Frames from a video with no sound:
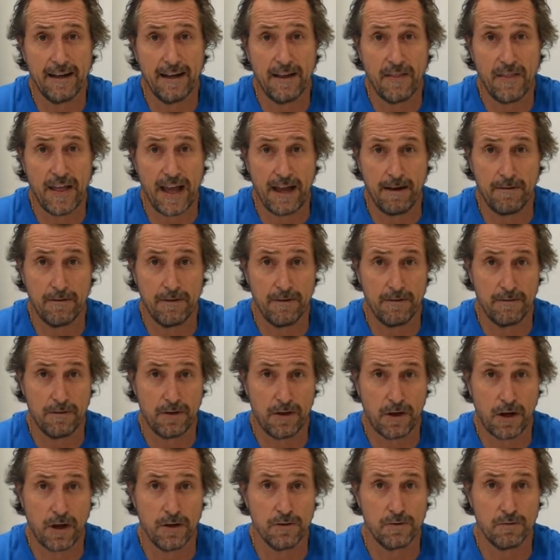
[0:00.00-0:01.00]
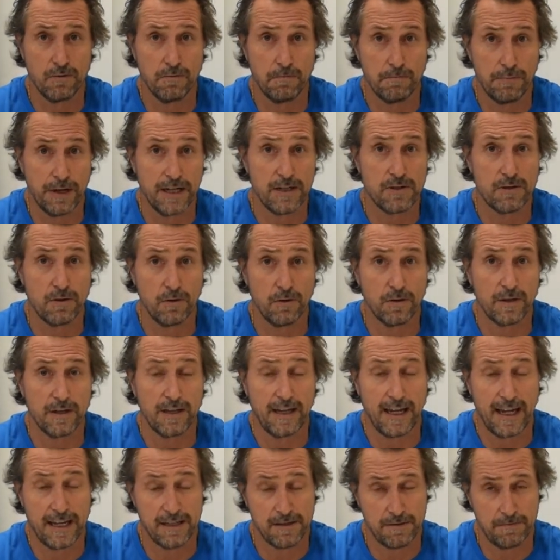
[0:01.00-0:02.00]
that coastal beach look
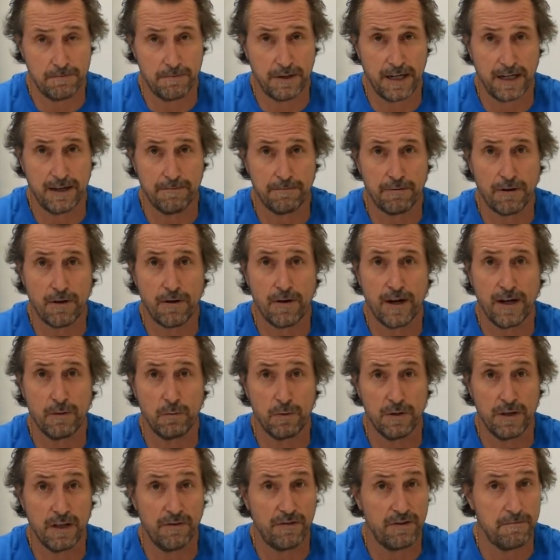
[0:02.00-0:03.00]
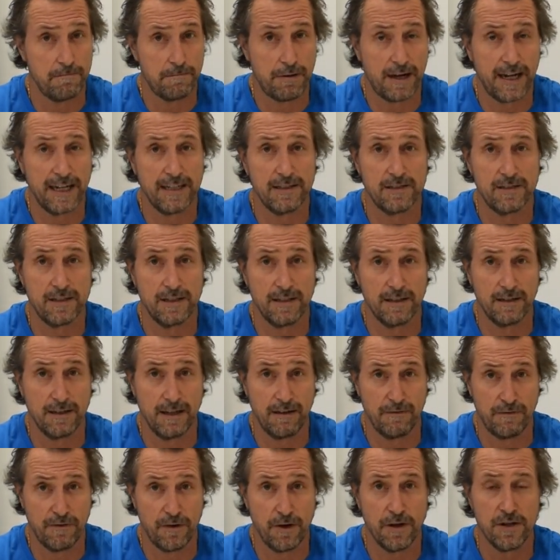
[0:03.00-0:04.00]
has been applied with different paints
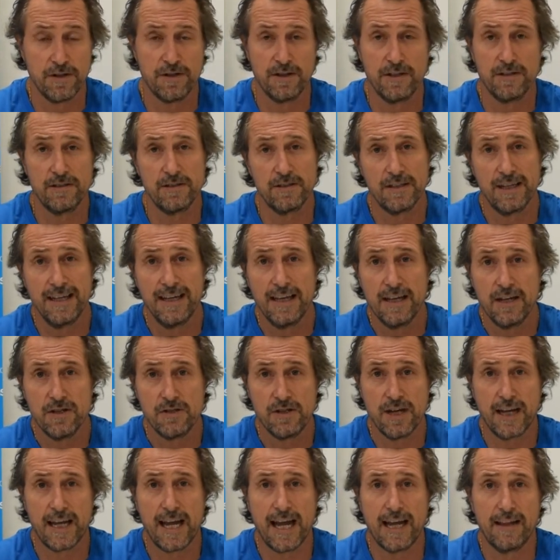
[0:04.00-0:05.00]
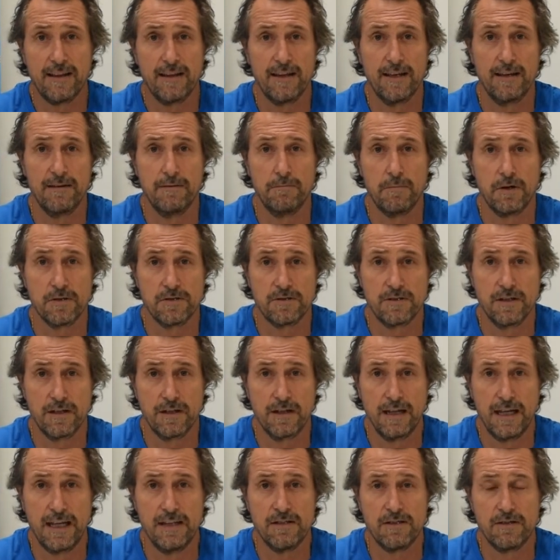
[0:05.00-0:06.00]
and furnishings. Check out the
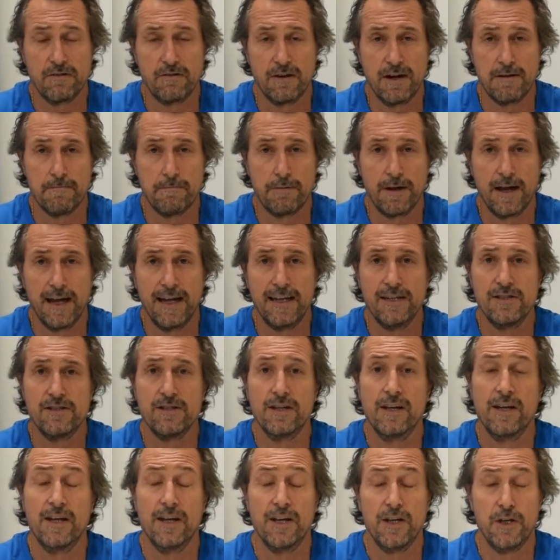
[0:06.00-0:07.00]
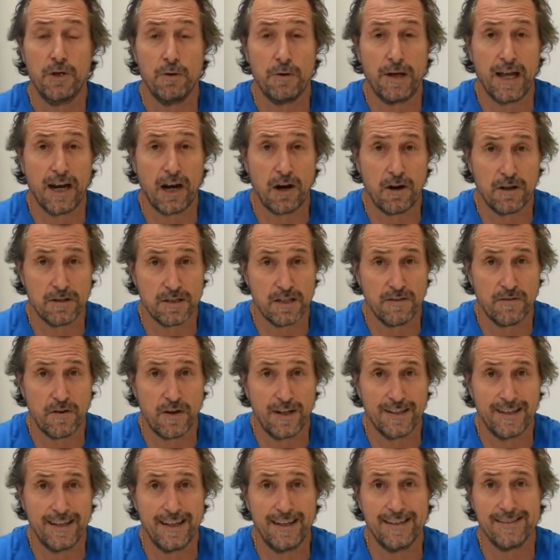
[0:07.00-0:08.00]
Monsta Instagram page. You'll get lots of
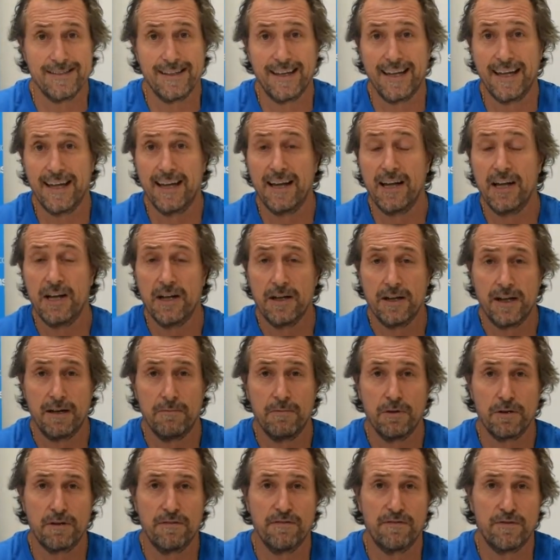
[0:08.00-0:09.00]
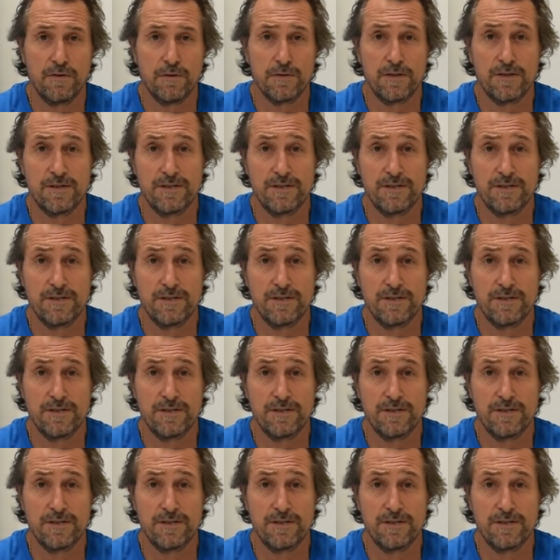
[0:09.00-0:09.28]
ideas there. I'm looking forward to